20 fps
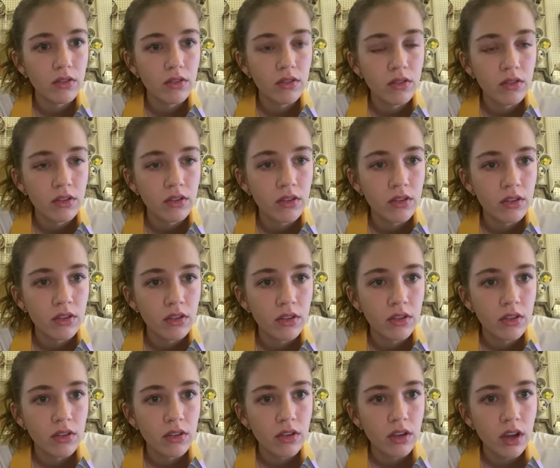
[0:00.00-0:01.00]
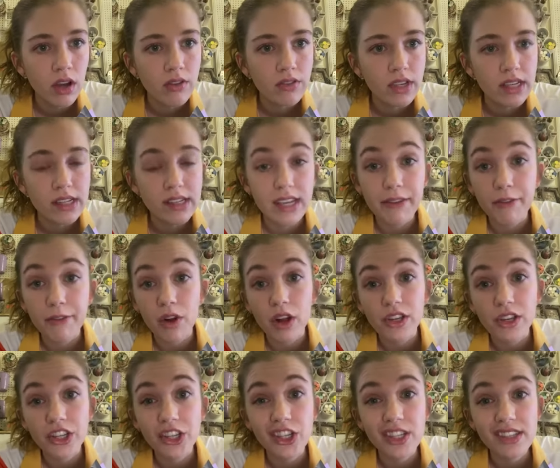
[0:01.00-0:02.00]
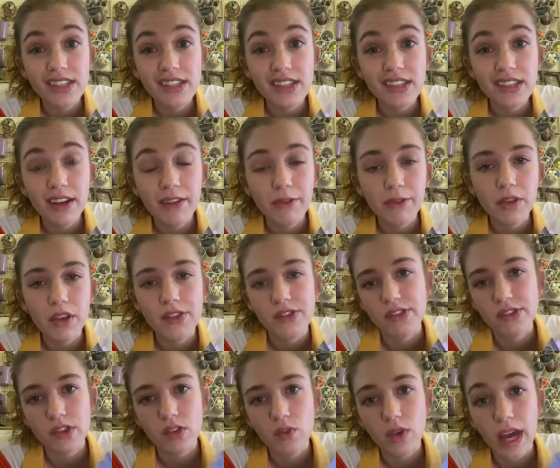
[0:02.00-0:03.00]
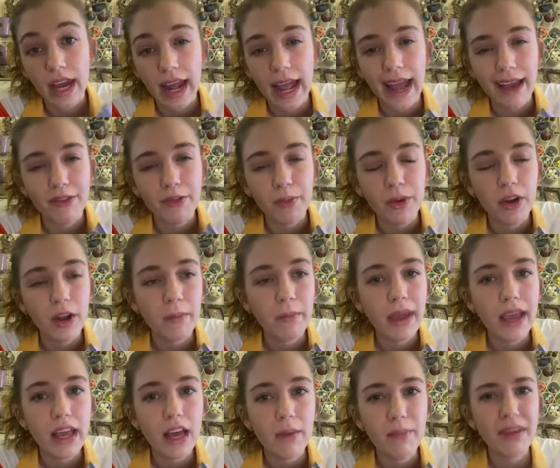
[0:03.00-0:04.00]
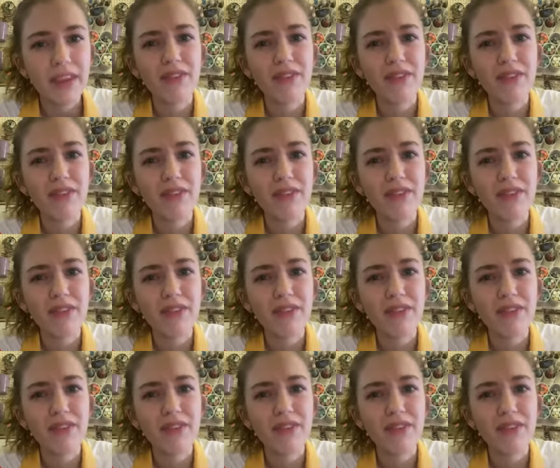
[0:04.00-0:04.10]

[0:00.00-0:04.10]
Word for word: I was gonna say for auditions and stuff, because you kind of have to put on makeup.